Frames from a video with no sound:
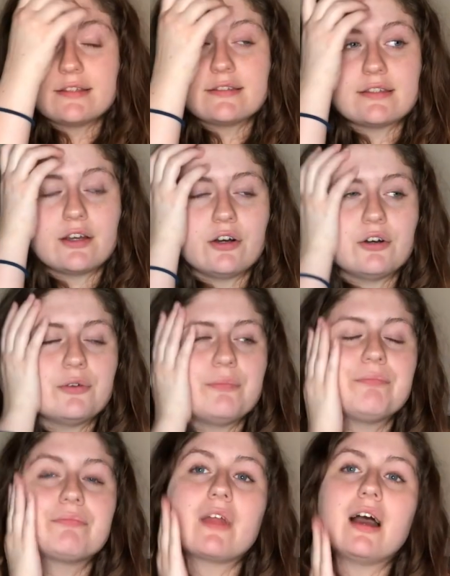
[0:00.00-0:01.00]
So
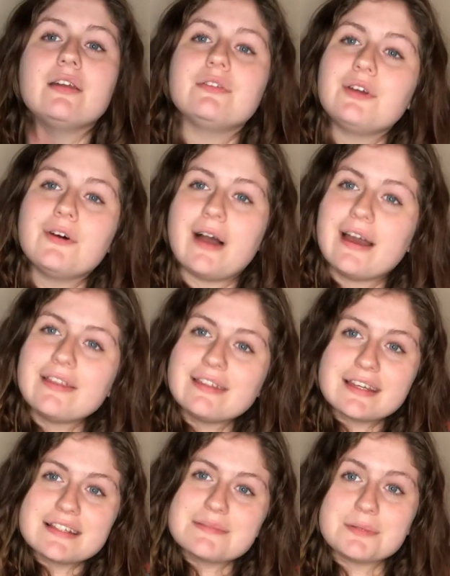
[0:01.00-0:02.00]
I don't know, I
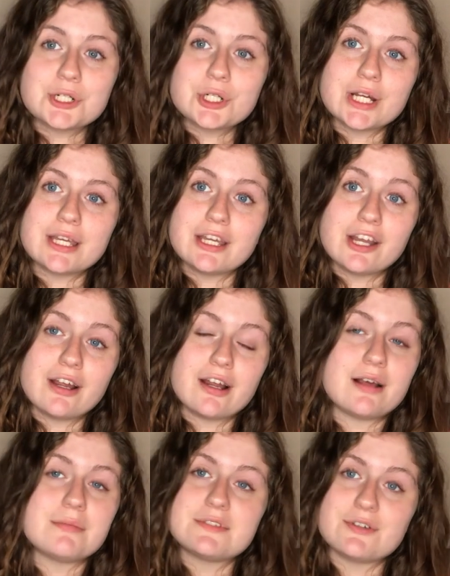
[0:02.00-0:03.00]
think it's been a great year,
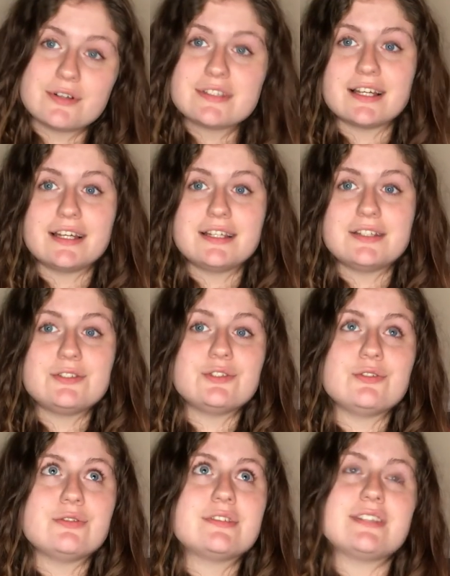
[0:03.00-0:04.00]
and I'm so excited
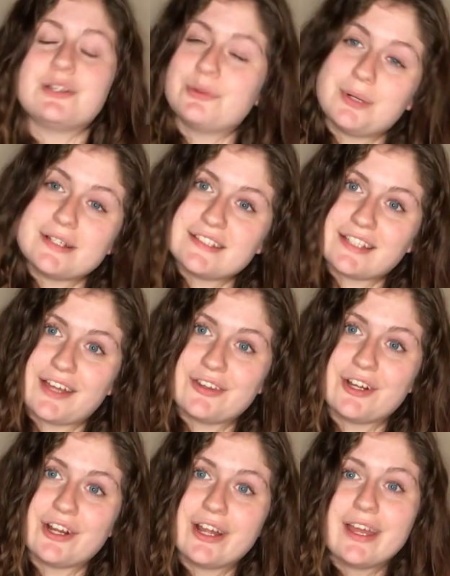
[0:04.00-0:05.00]
to celebrate
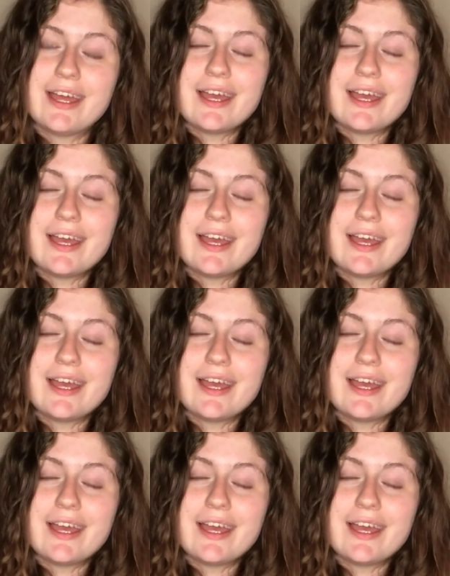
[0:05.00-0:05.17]
together.